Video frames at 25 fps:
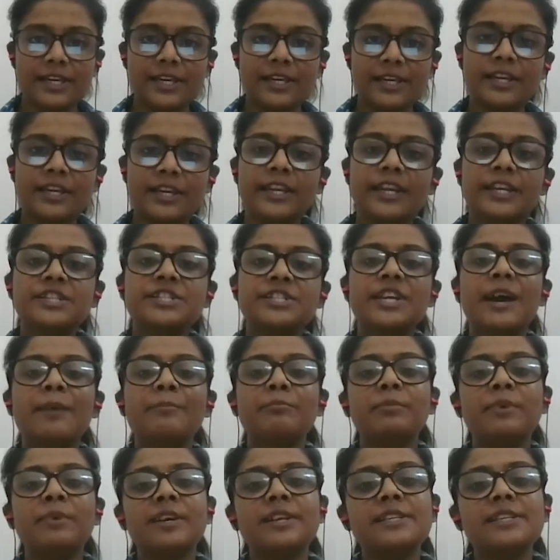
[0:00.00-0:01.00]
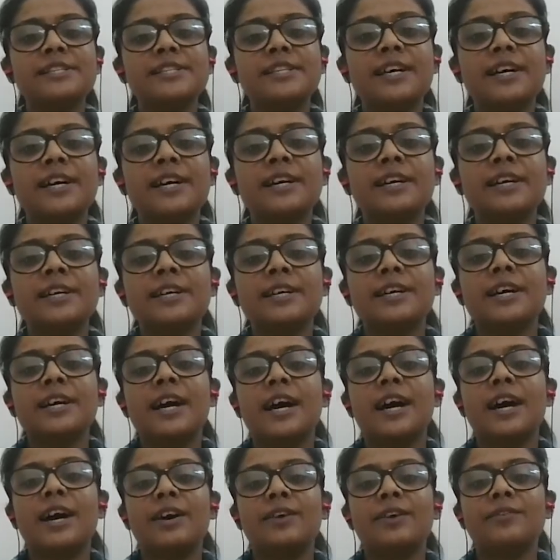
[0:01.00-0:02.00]
Reena champions the
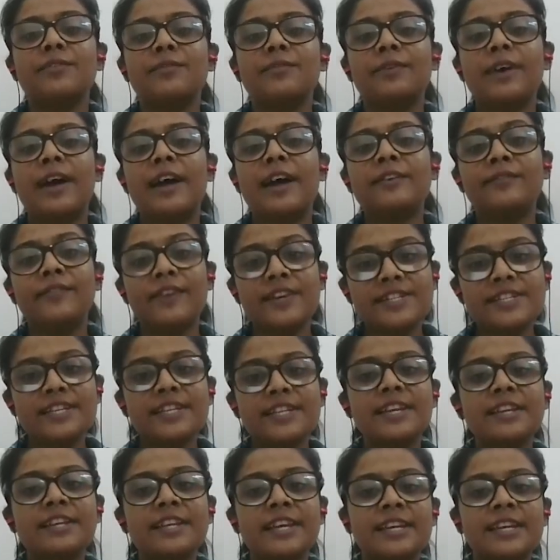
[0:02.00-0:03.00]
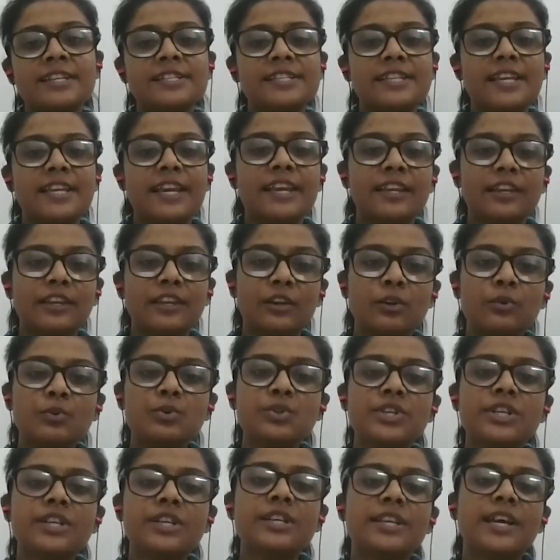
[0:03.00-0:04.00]
uh, and facilitates the
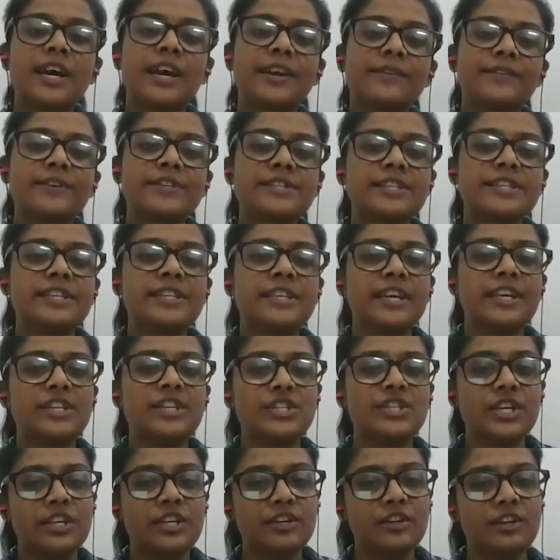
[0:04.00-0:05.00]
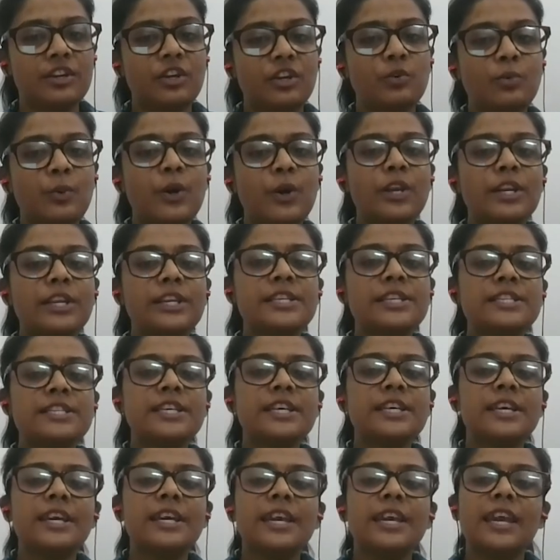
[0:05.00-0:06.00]
inclusion, diversity, and gender
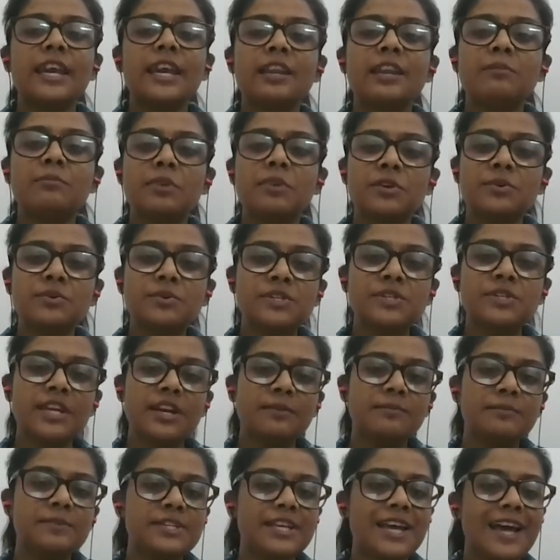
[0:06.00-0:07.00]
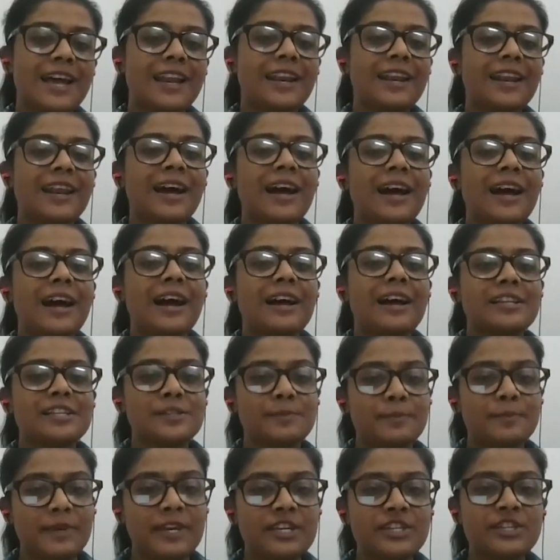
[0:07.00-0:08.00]
equality in museums and art
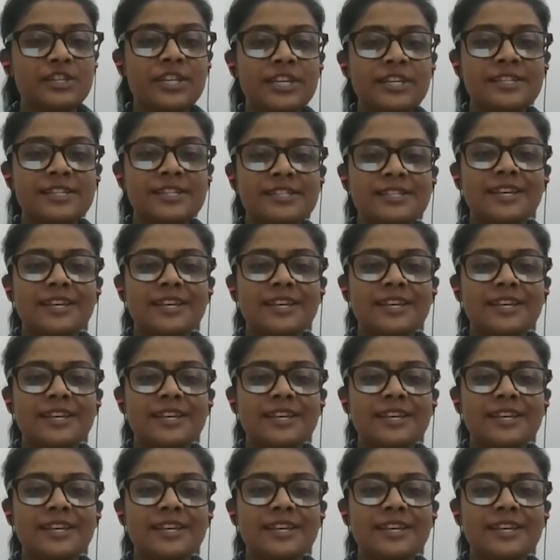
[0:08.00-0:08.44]
spaces.